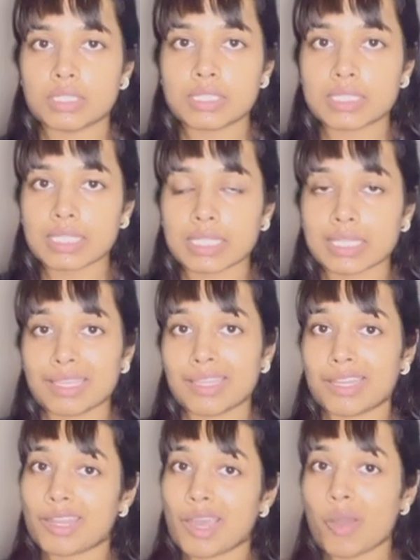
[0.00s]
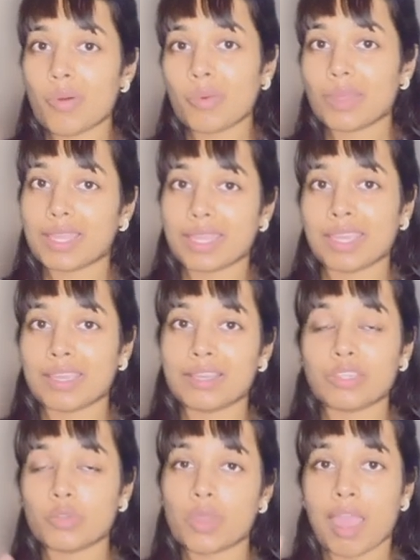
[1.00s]
See, now here
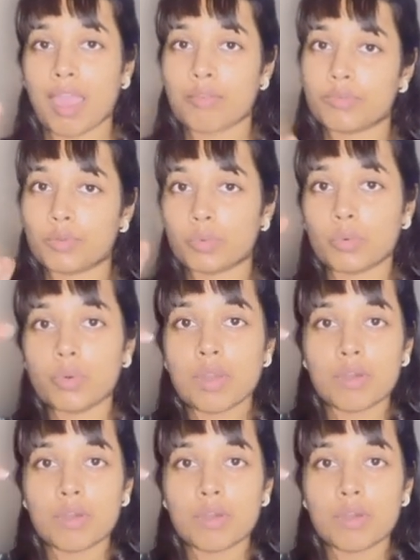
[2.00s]
you have to